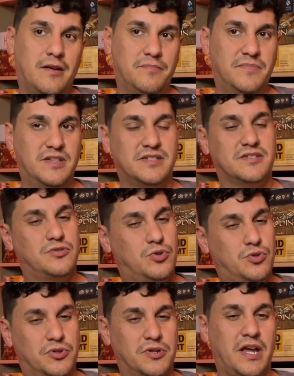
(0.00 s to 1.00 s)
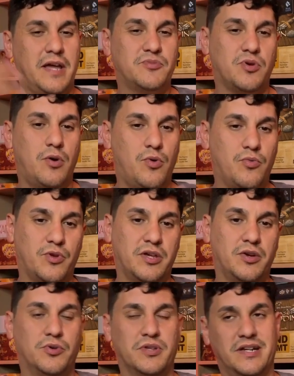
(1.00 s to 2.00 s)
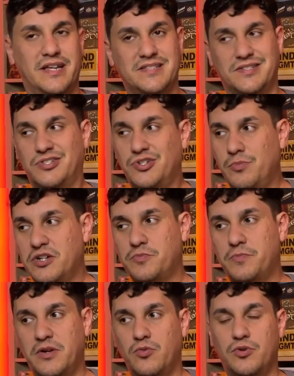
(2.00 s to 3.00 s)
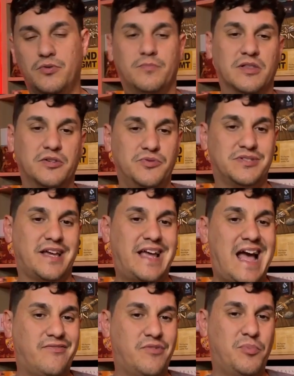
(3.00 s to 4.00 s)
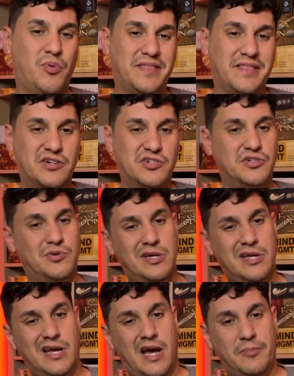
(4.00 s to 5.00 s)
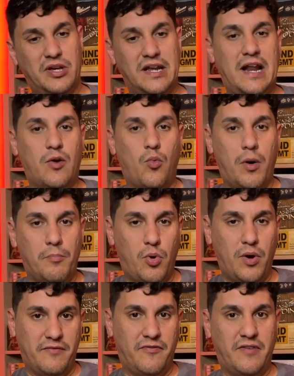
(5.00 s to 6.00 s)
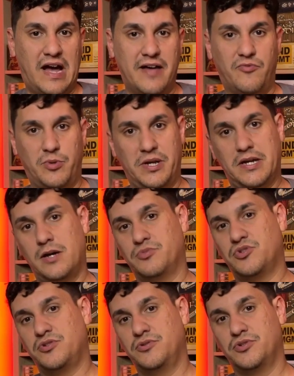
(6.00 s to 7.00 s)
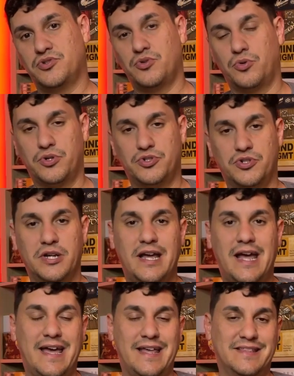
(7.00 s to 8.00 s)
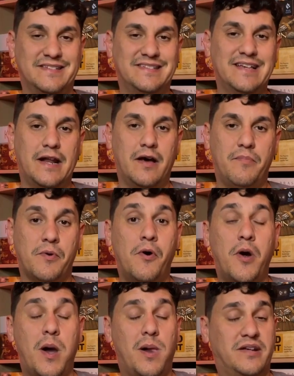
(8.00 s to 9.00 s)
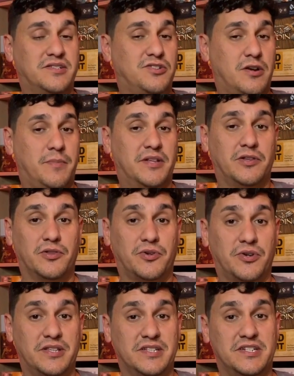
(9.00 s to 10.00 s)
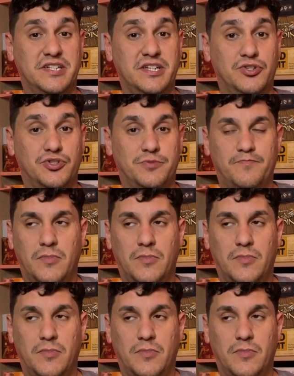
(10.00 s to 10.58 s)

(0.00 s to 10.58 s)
This is an older game, so I won't really hold it against it too much, but it will lose like half a point there. So I'm looking at a 1.5 when it comes to the storage and the setup. Now let's talk about the learn and the teach.